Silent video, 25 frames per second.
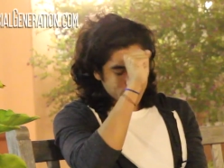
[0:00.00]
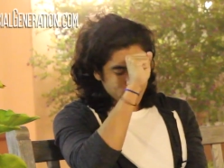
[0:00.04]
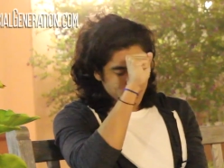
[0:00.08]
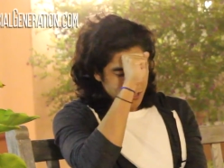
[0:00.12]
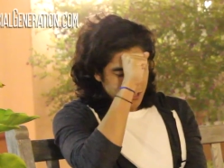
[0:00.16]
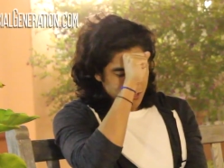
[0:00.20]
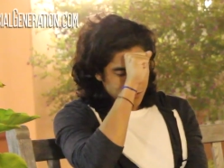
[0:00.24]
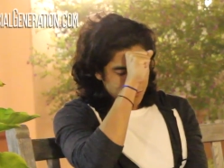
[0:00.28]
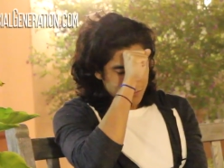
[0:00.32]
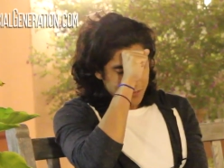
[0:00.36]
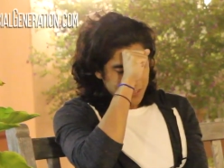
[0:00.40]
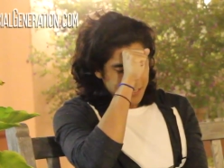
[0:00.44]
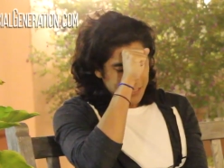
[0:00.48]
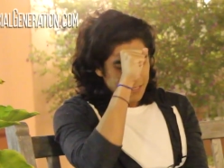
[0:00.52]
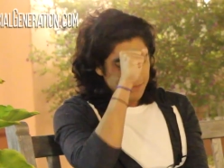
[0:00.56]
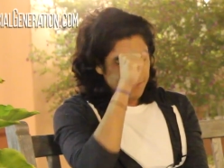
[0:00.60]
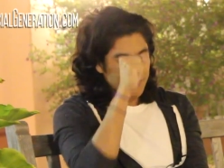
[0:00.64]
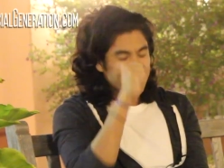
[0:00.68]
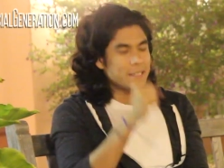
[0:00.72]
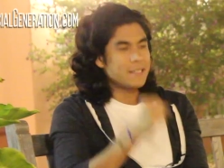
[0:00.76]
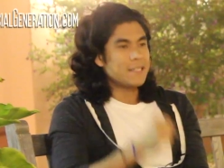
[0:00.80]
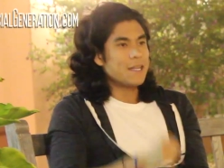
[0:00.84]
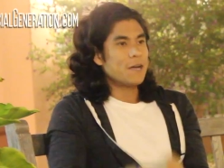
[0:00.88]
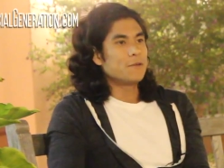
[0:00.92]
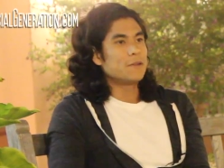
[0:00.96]
was so dumb.
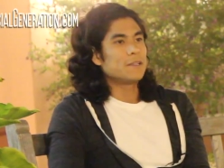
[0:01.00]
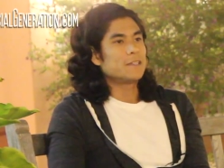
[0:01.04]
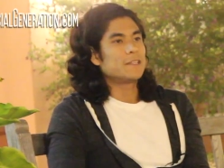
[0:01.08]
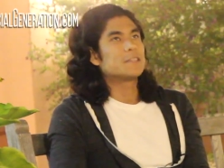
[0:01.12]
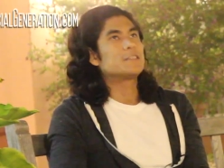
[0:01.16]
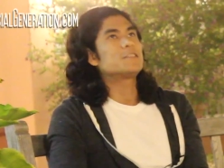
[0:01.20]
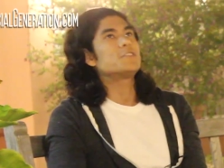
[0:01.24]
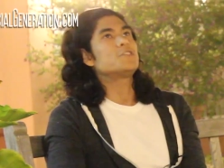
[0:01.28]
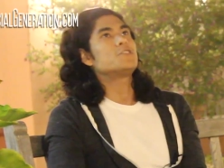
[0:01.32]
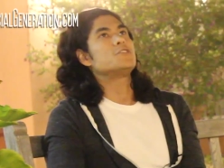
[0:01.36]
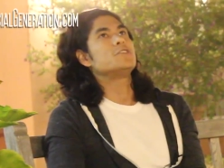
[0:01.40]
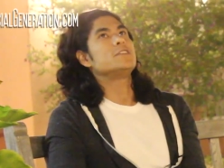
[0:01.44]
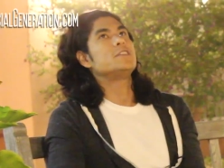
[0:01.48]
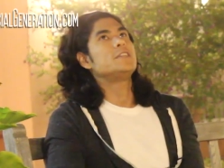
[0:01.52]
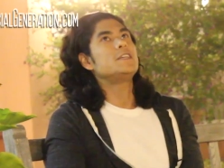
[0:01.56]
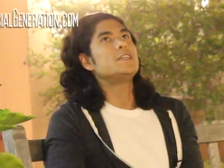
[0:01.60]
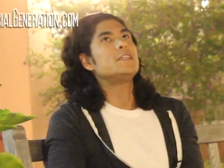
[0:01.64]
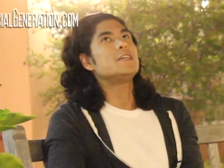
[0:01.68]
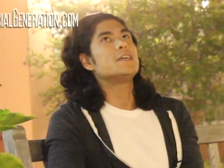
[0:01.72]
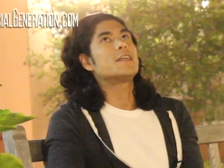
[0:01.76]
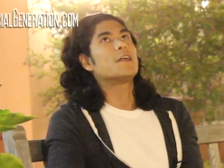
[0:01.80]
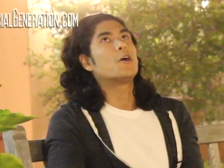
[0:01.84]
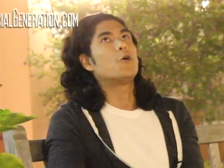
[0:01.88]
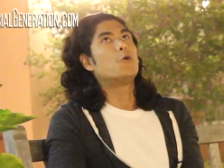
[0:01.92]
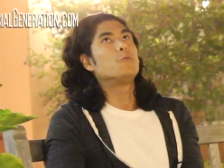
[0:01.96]
I sounded like such an
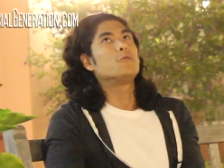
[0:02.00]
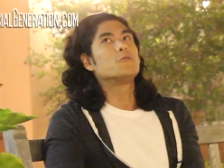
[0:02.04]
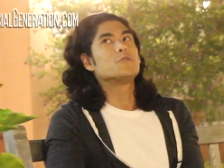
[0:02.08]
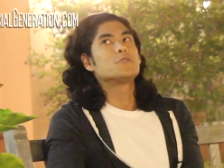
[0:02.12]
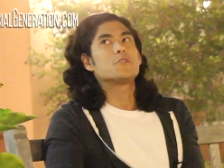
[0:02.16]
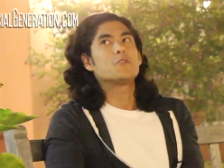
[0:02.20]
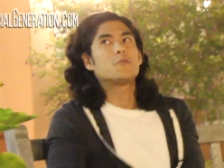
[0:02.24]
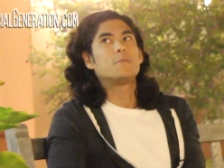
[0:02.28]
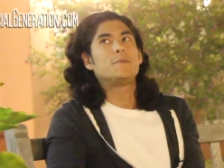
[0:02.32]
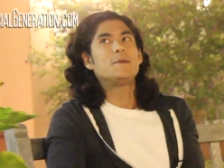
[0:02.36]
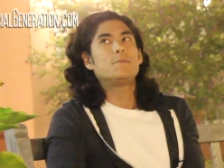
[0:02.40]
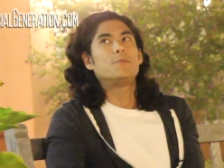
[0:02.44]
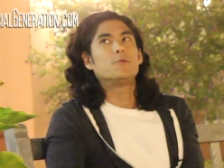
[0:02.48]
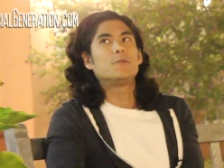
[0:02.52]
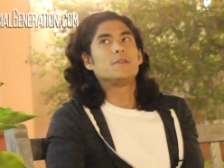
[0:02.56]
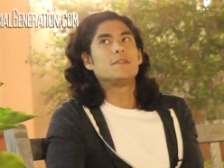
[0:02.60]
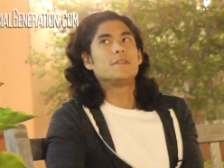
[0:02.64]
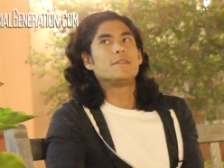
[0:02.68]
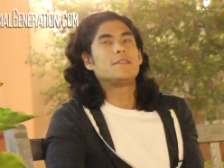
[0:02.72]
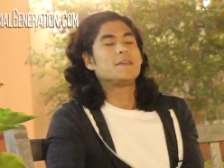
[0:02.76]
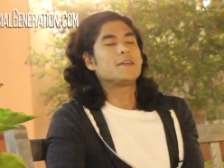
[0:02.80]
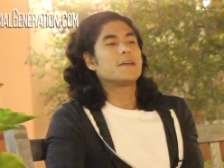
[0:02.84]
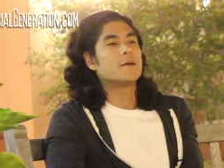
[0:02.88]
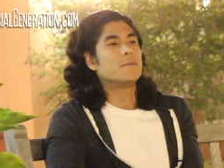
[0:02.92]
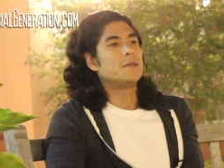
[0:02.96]
idiot. I hope those other people
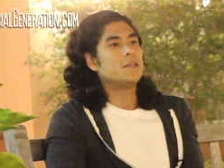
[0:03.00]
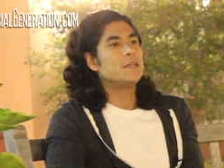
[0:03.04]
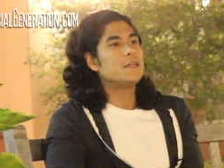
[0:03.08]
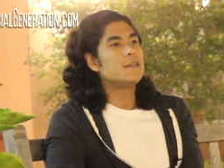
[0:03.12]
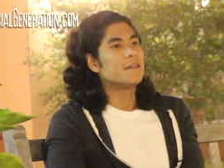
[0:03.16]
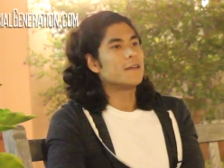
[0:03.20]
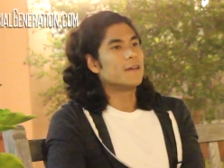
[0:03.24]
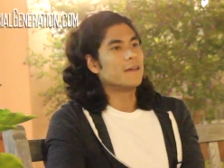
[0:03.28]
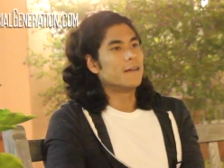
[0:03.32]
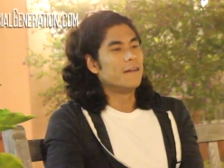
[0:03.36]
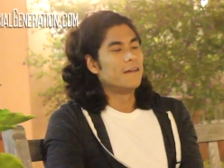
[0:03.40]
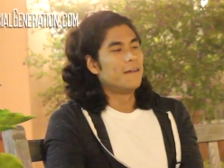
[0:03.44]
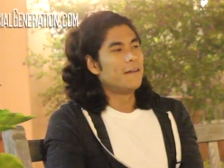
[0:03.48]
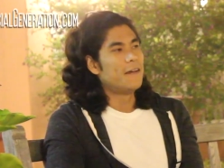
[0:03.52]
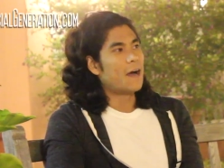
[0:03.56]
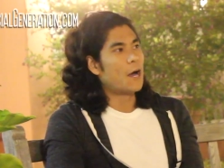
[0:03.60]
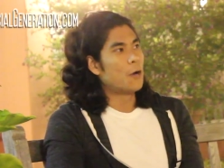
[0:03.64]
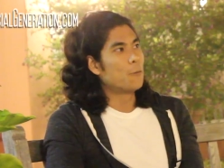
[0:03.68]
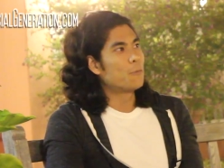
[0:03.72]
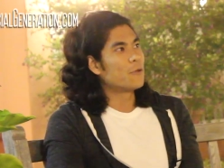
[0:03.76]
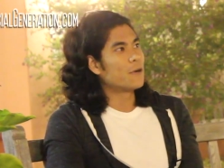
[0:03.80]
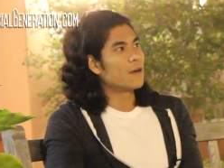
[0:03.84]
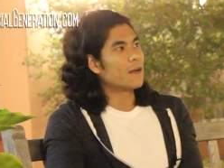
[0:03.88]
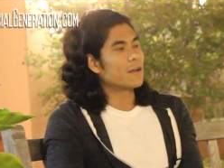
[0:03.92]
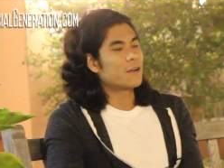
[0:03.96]
didn't think I'm an idiot. I
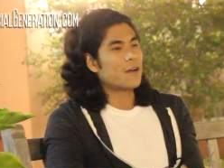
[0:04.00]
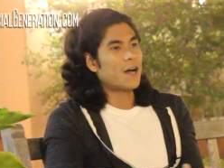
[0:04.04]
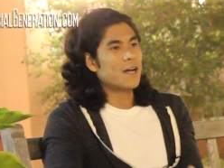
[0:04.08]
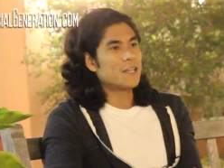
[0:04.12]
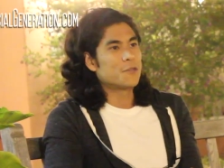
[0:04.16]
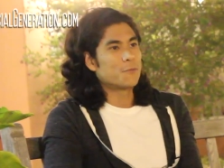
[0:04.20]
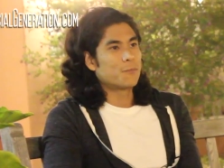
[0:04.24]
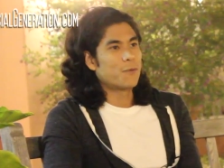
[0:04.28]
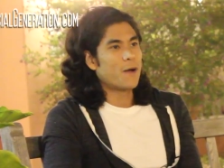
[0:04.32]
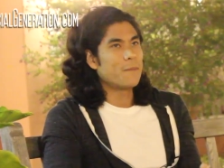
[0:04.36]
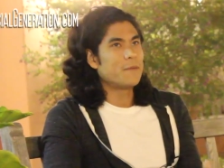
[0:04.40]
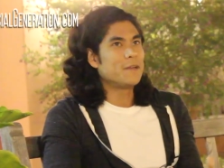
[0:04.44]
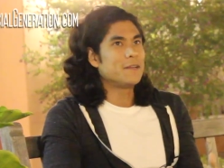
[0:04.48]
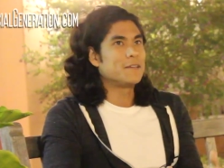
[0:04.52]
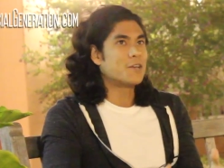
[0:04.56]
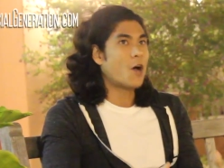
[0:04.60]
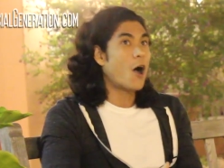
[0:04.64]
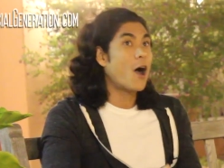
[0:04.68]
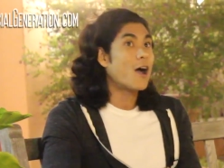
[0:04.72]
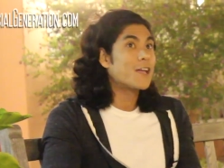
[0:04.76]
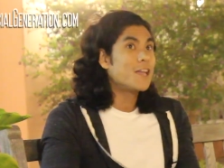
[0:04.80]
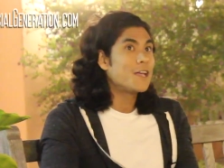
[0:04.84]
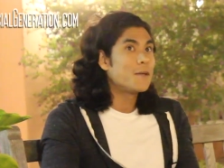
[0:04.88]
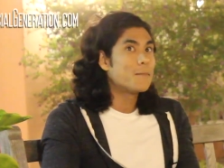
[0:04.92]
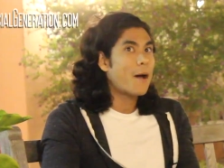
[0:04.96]
hope they're not, God, they're probably
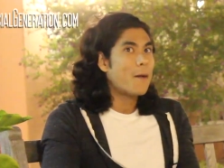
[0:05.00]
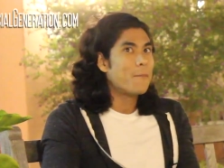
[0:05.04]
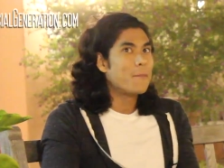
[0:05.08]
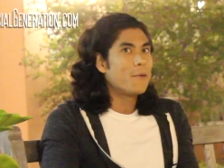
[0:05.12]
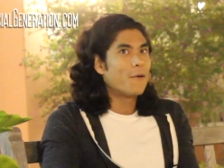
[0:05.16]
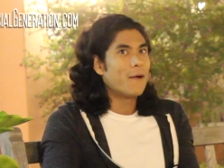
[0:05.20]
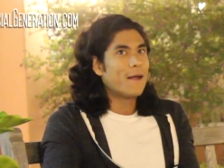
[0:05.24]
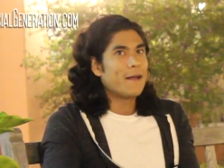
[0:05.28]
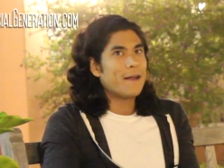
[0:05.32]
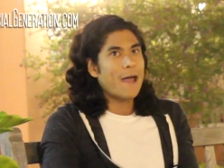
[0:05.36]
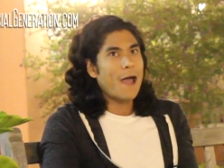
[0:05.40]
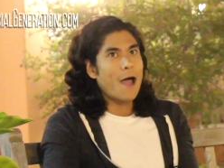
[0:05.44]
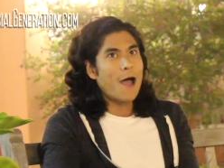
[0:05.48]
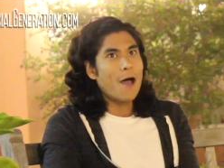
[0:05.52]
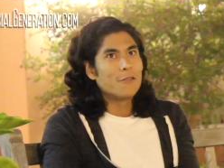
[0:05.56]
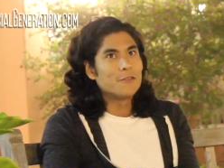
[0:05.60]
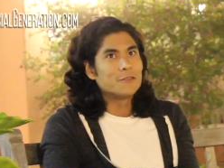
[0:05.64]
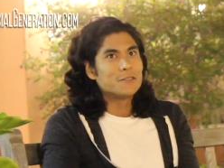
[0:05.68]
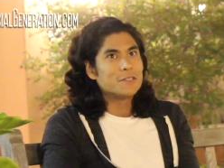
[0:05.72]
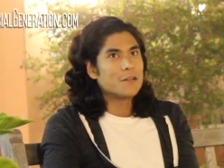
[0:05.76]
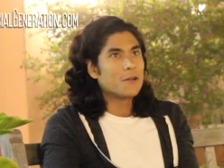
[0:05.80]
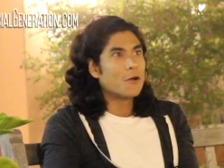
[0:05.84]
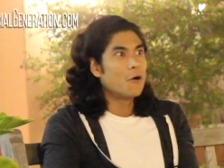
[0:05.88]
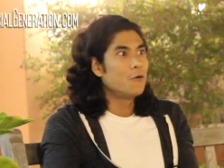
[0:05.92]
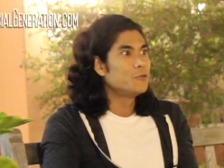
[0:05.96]
talking about me right now. They're
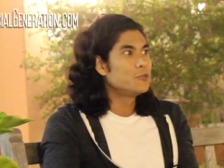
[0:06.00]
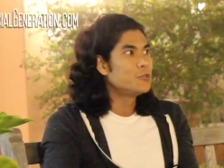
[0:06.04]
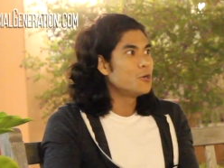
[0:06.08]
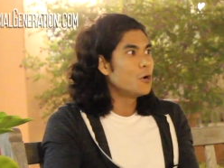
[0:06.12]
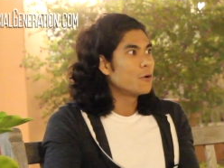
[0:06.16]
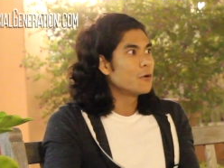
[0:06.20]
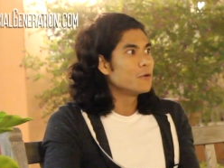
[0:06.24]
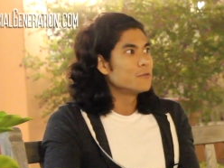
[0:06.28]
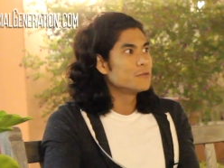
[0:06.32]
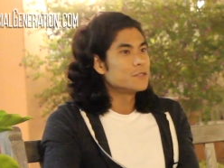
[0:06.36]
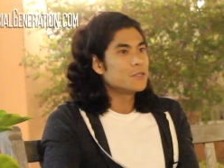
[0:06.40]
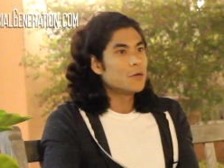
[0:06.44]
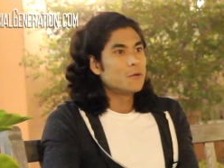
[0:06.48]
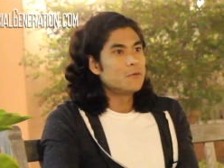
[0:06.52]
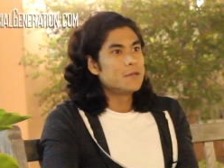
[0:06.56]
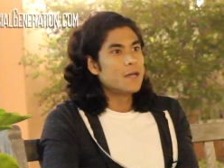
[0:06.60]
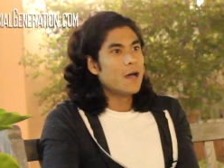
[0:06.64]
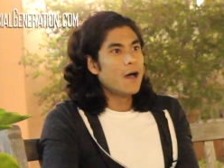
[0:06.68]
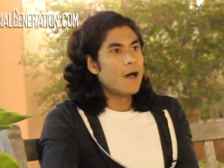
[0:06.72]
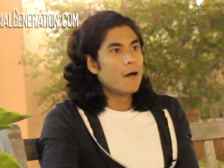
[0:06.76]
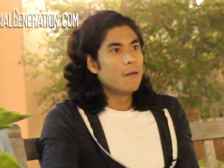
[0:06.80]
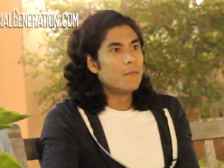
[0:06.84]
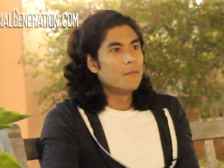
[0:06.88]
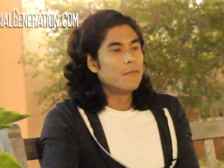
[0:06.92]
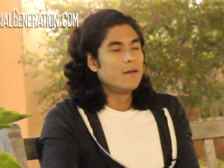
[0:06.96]
saying, oh, Shogo's so
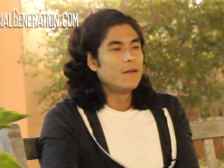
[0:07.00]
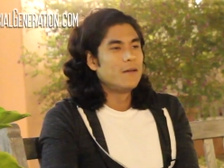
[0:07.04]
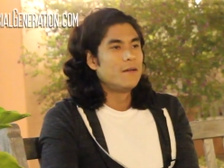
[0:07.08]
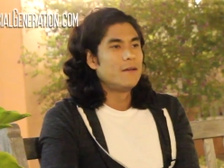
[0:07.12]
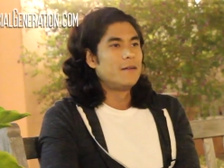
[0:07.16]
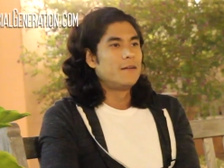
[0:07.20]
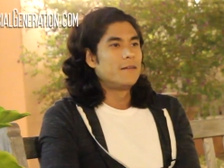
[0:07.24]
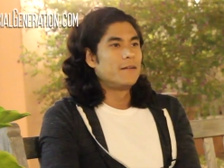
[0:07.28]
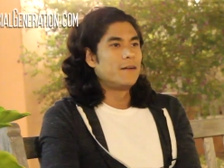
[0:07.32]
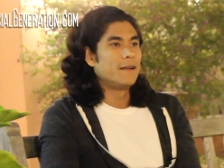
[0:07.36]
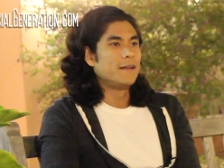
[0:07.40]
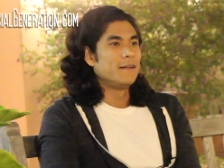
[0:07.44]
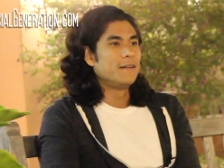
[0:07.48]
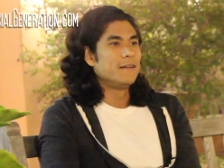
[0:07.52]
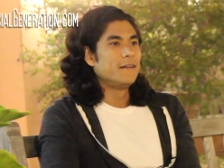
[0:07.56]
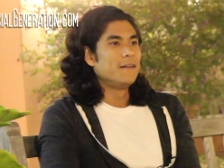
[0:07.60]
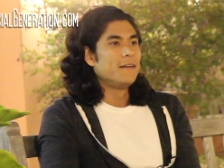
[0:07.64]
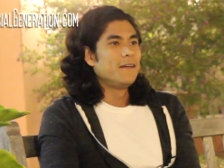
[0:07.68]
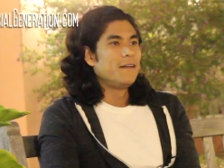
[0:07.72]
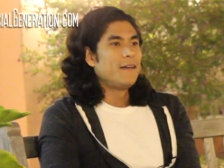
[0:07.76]
dumb, right?